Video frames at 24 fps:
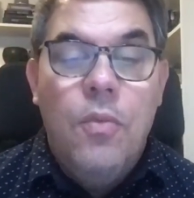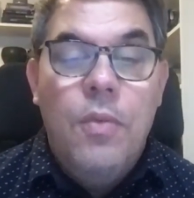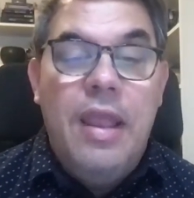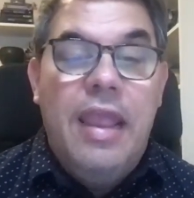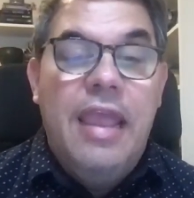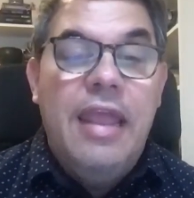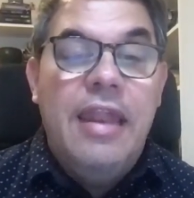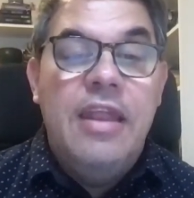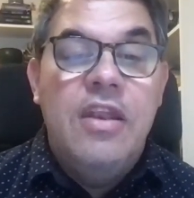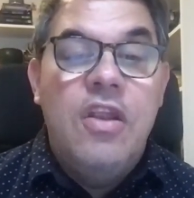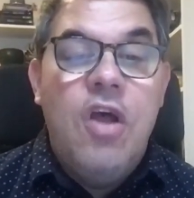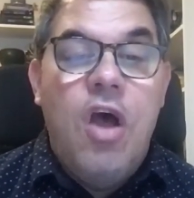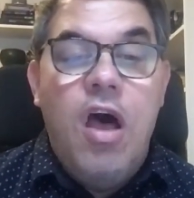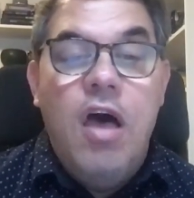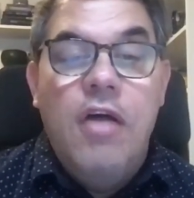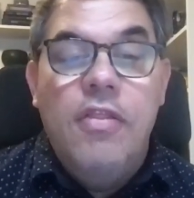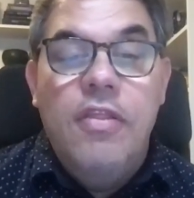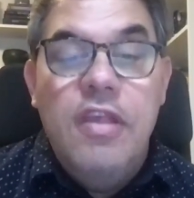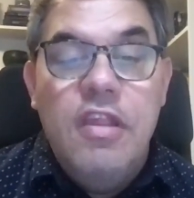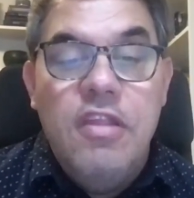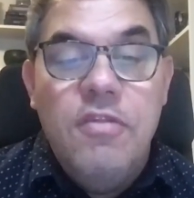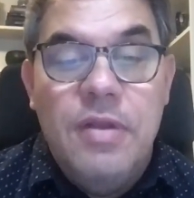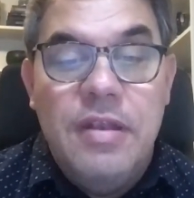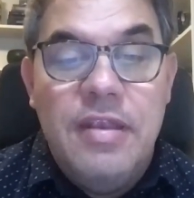We get into all
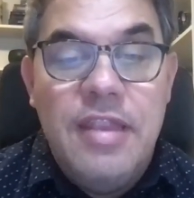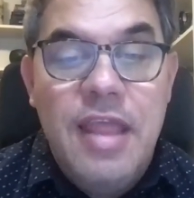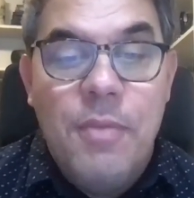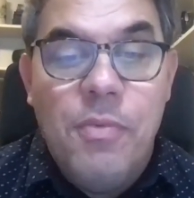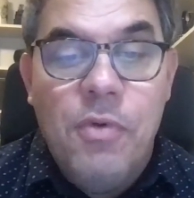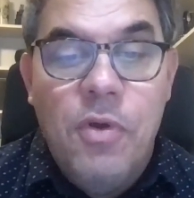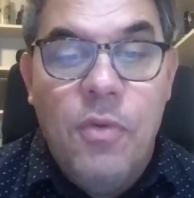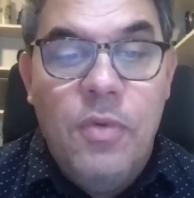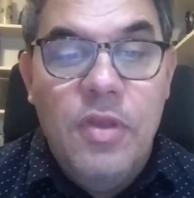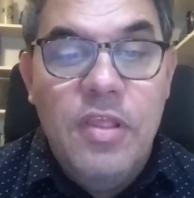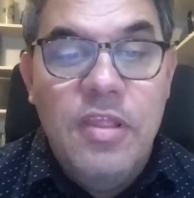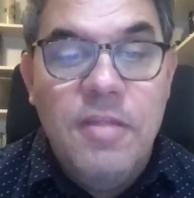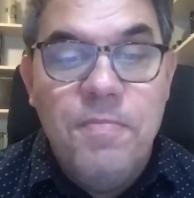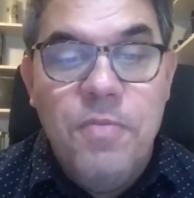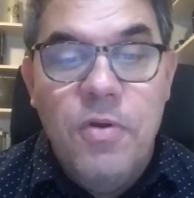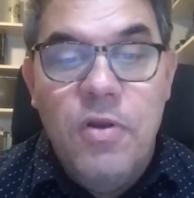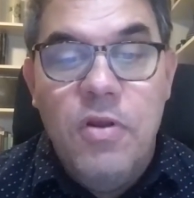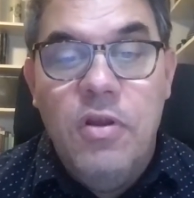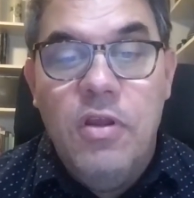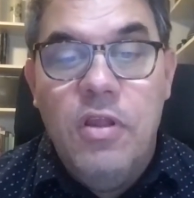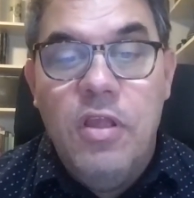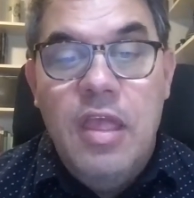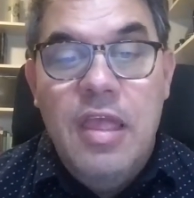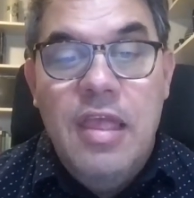this with Deborah
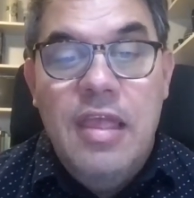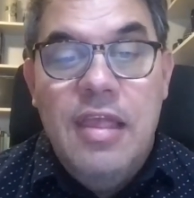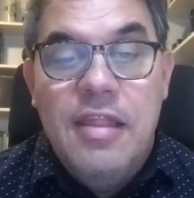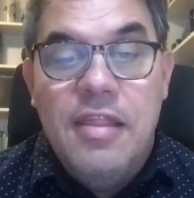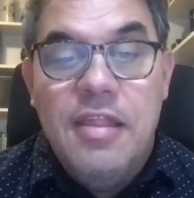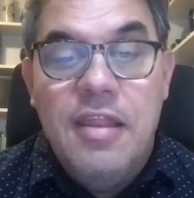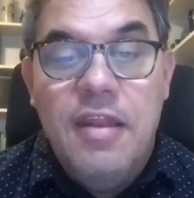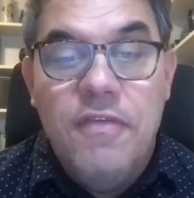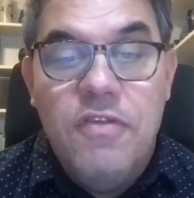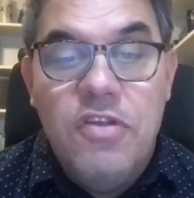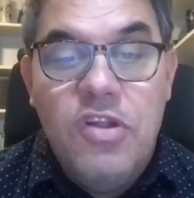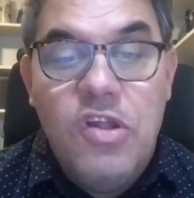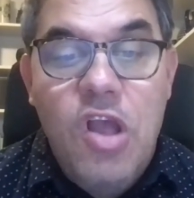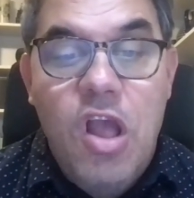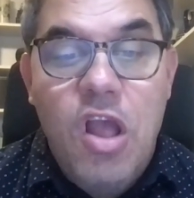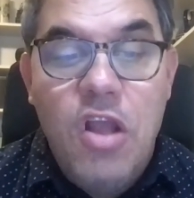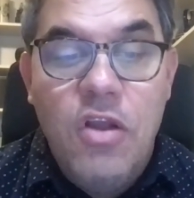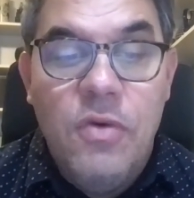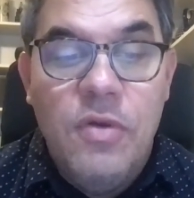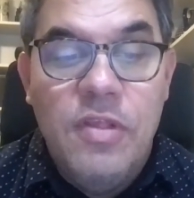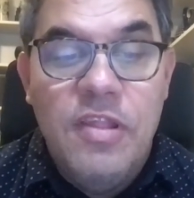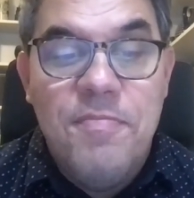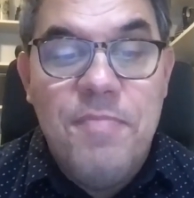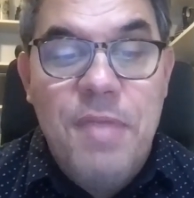Witzberg, the
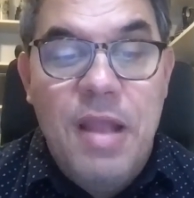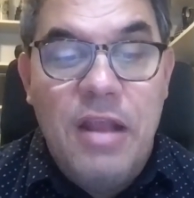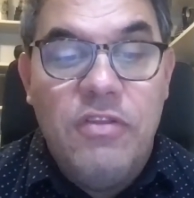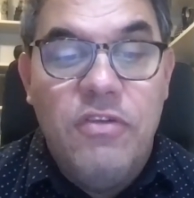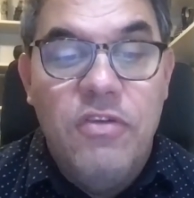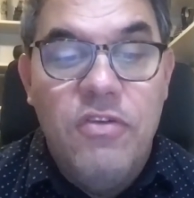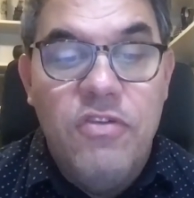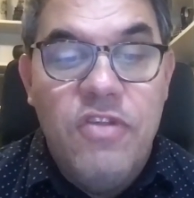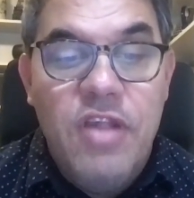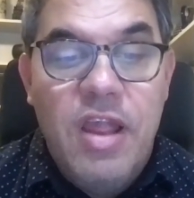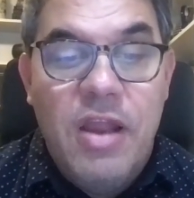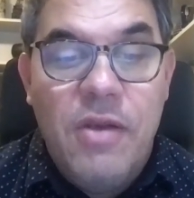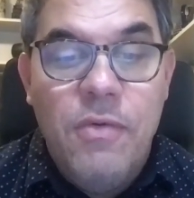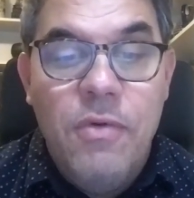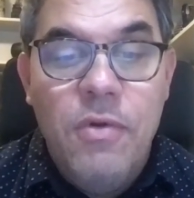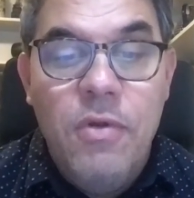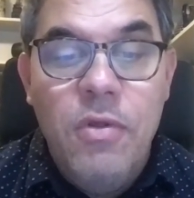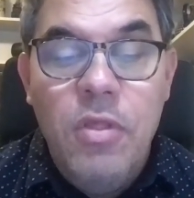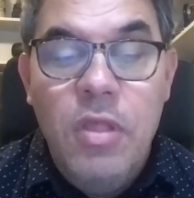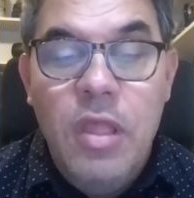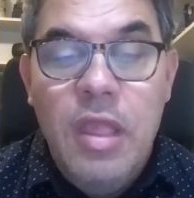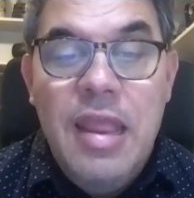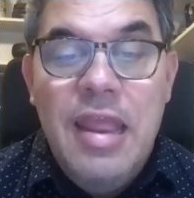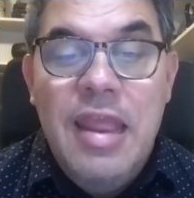Chicago Inspector
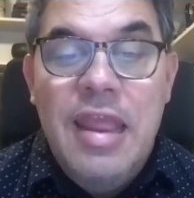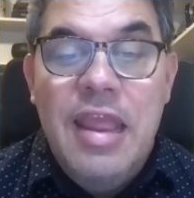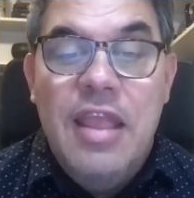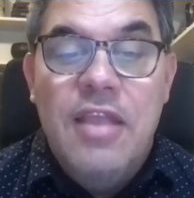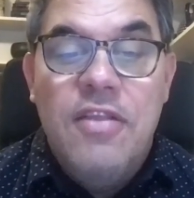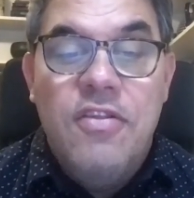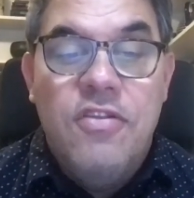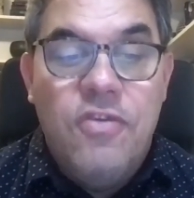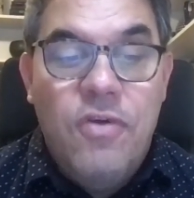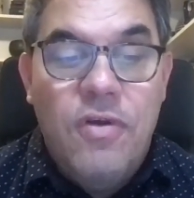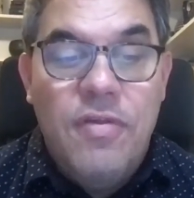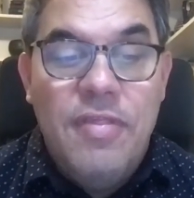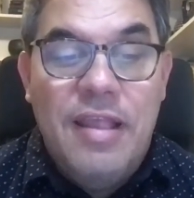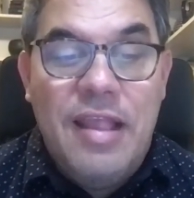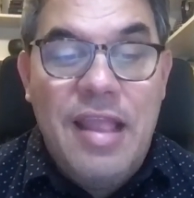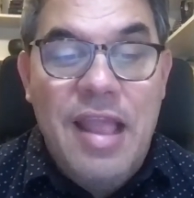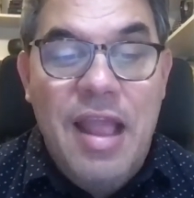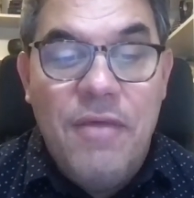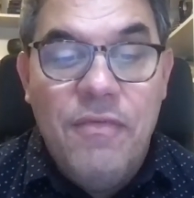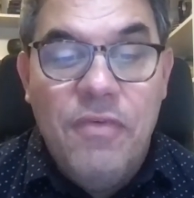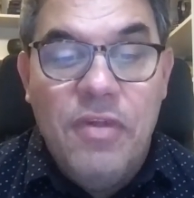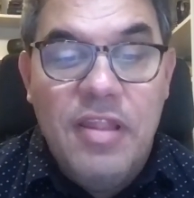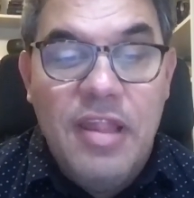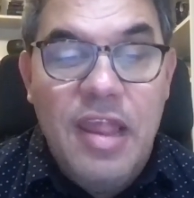General. Enjoy the
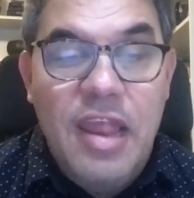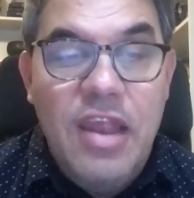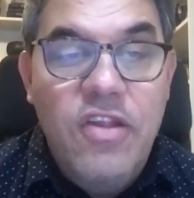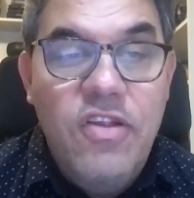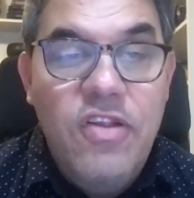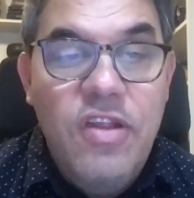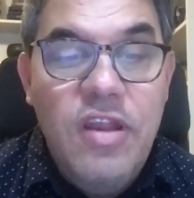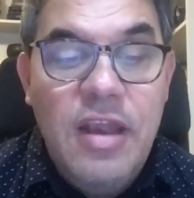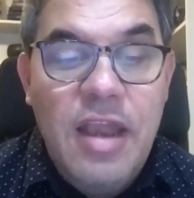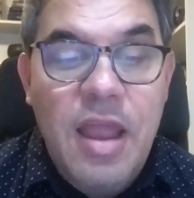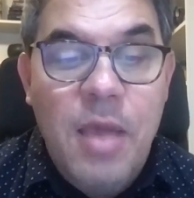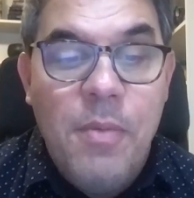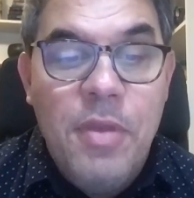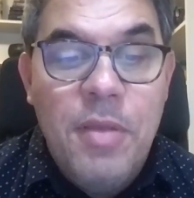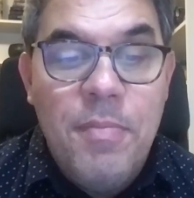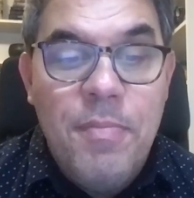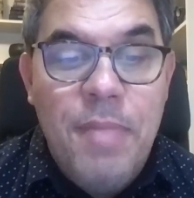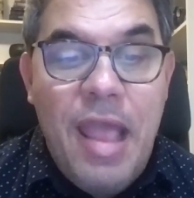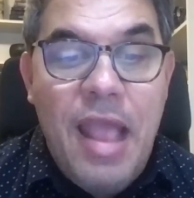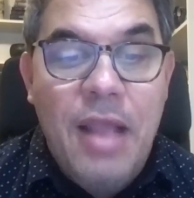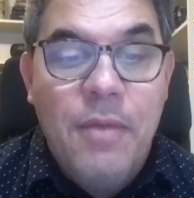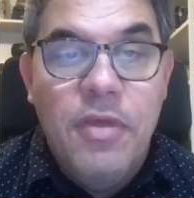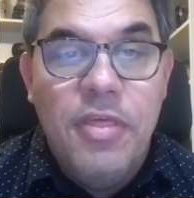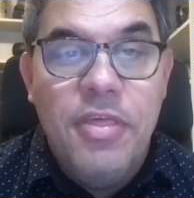conversation, and I'll be
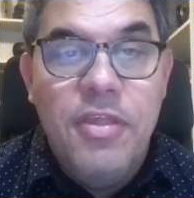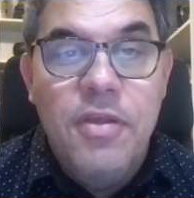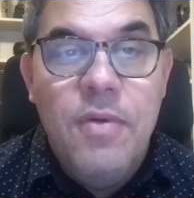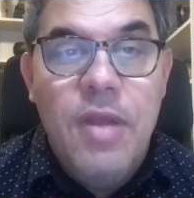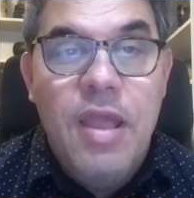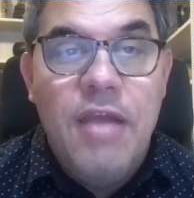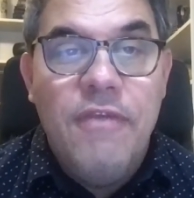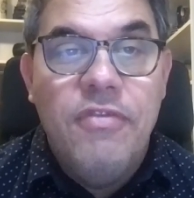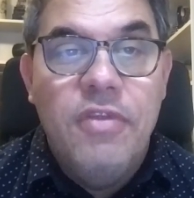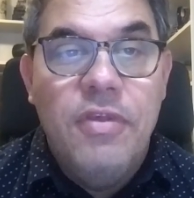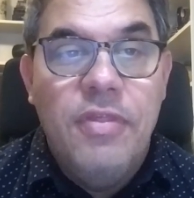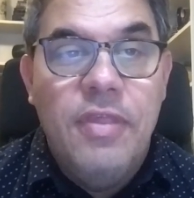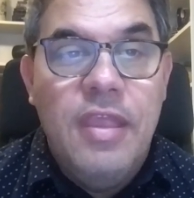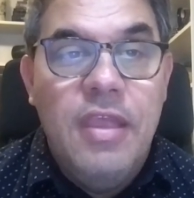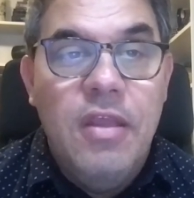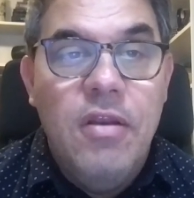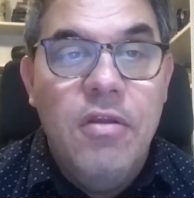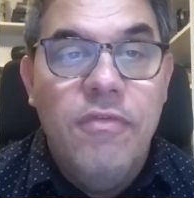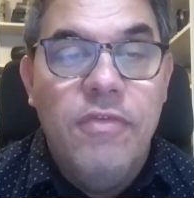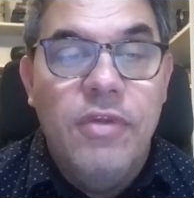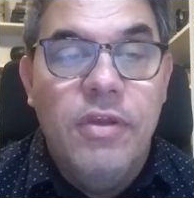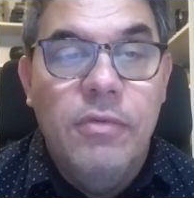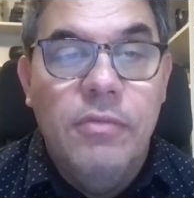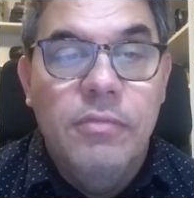back with you after the
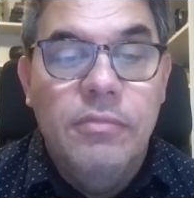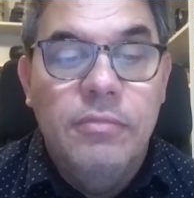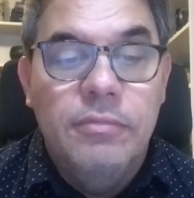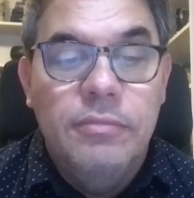interview.